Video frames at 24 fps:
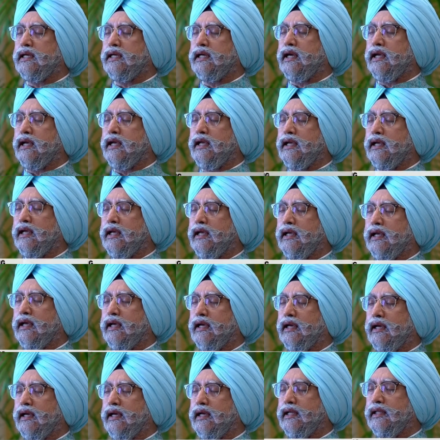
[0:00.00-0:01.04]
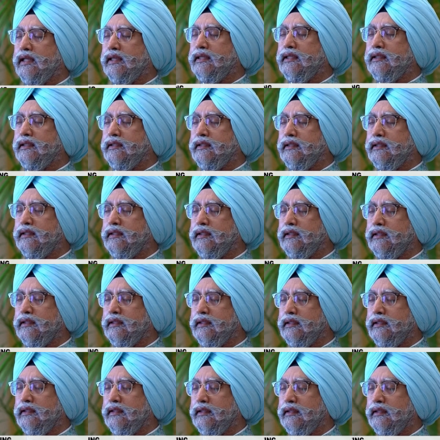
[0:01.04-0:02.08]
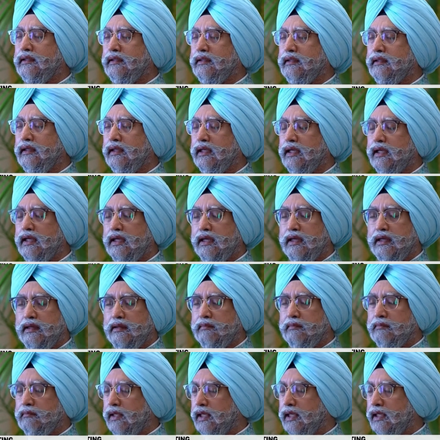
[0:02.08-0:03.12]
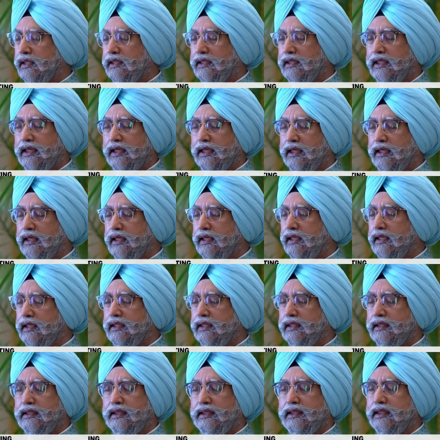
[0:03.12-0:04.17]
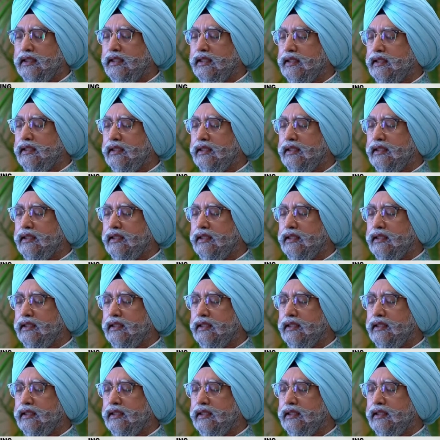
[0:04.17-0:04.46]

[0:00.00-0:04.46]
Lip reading: Calling on the world's faithful to join the fight to solve the climate crisis.